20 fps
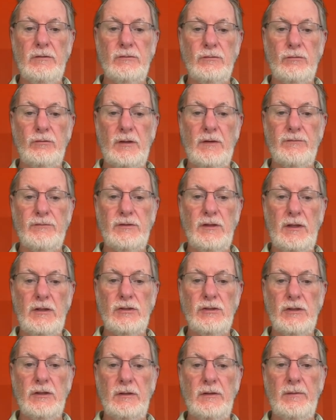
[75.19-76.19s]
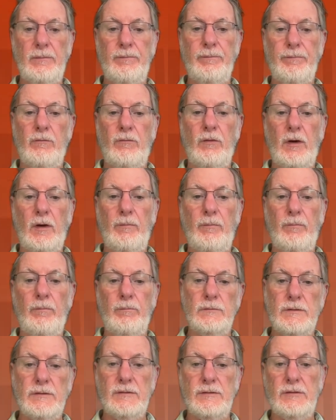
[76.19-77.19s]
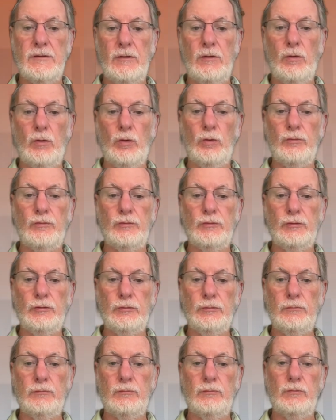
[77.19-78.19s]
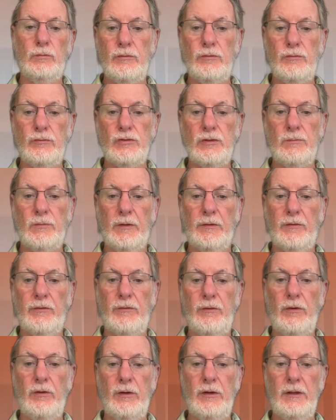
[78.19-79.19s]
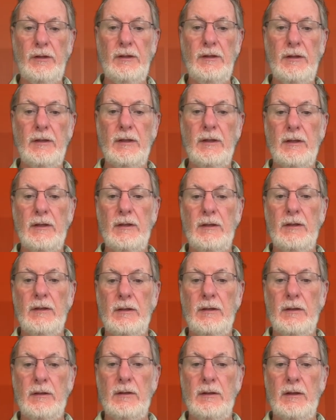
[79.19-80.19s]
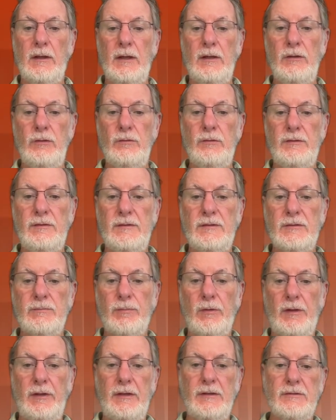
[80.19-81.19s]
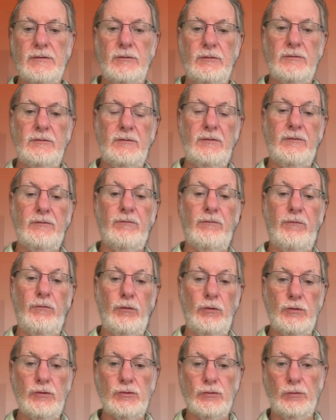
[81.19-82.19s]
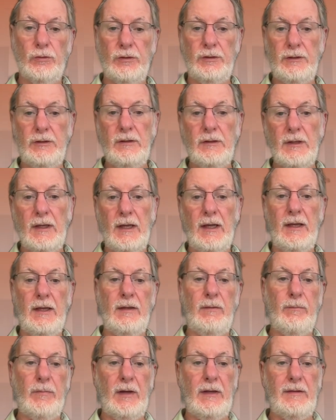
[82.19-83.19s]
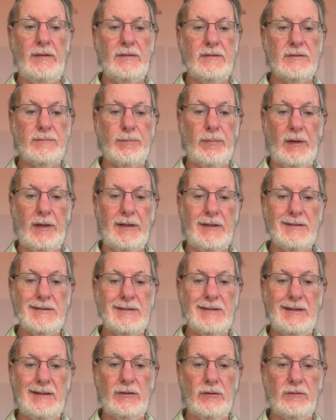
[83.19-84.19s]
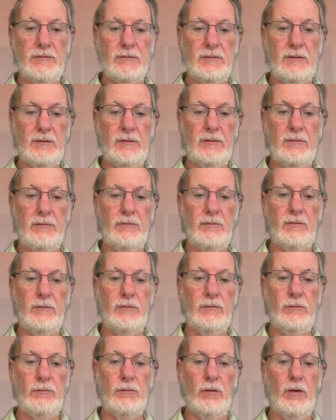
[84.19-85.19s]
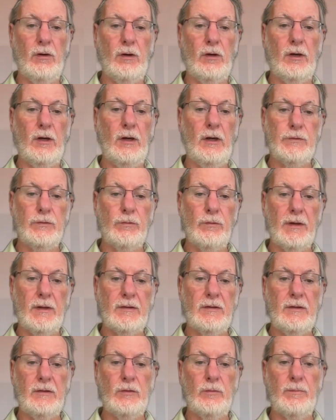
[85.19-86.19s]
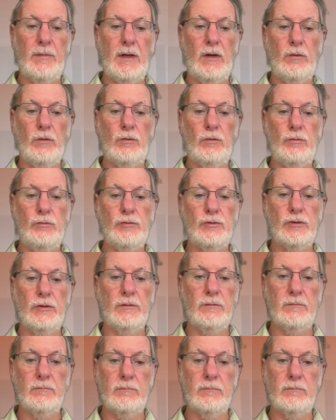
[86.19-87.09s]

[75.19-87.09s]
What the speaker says: So you have staging from 0 to usually about 30, and you displace the teeth virtually, and by displacing the teeth you are correcting the malocclusion.